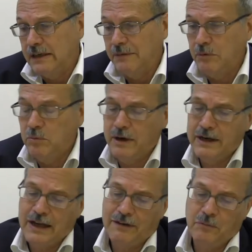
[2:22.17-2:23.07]

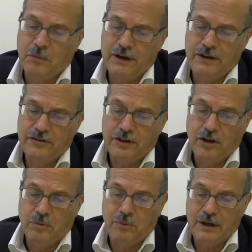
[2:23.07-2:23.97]
One is
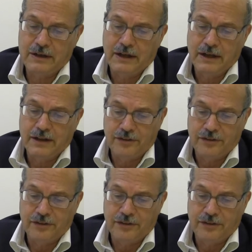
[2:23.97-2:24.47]
when